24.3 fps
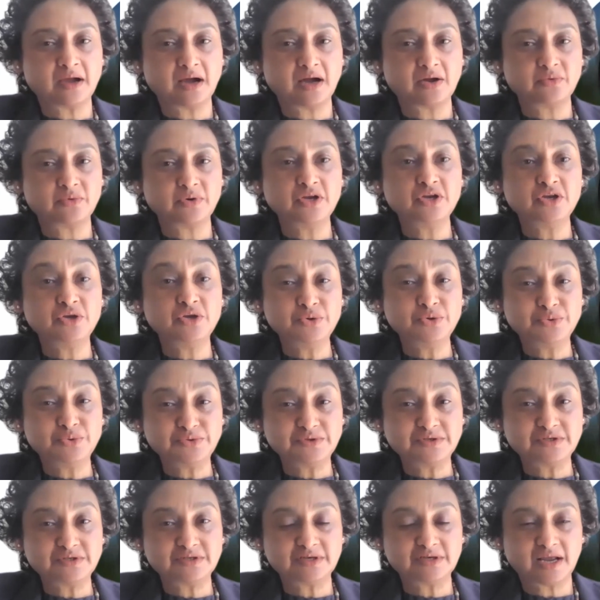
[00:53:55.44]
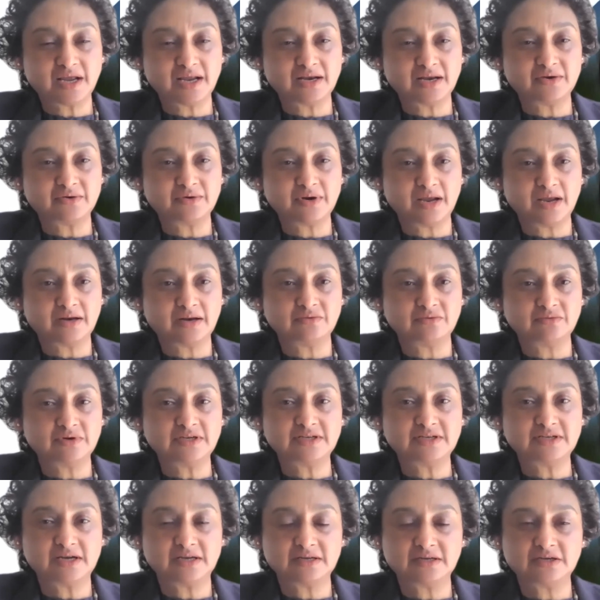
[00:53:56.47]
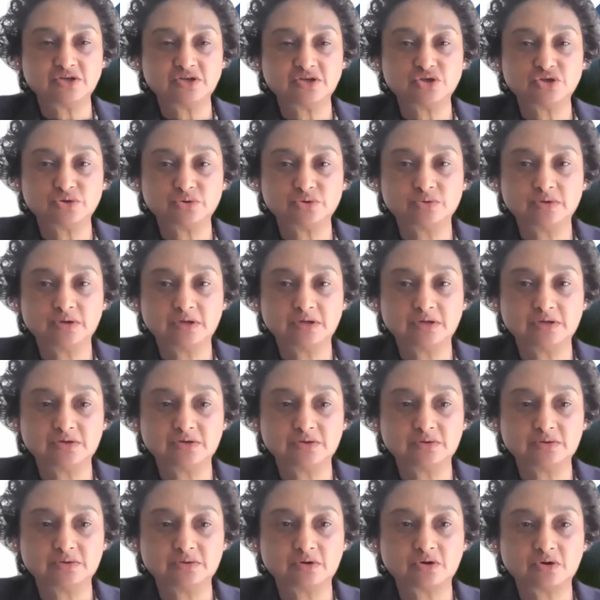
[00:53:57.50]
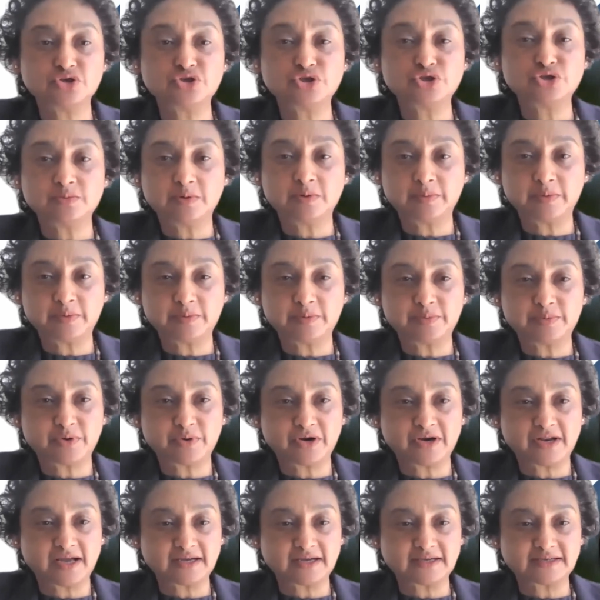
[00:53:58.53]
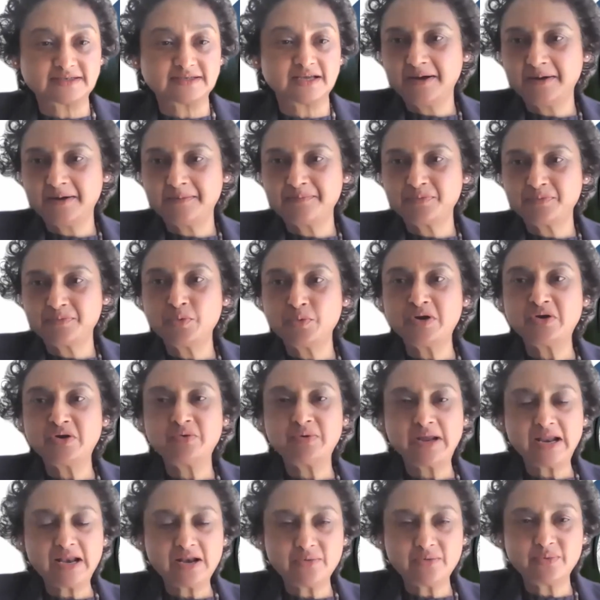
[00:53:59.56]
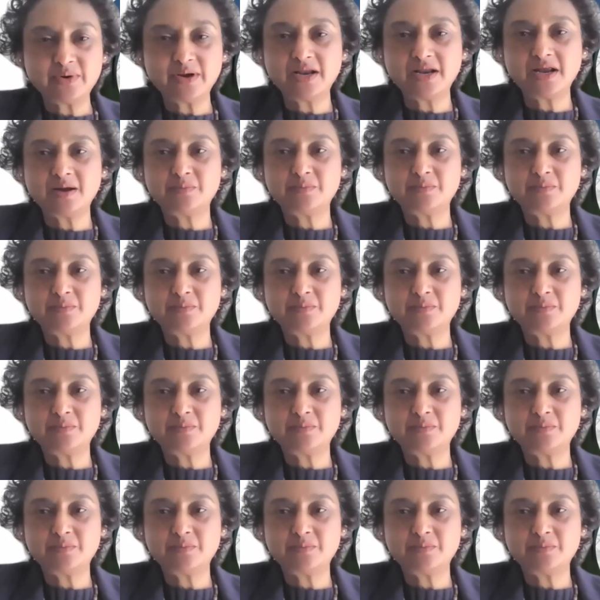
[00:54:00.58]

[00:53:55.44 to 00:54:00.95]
reused and returned into consumable products. We really, really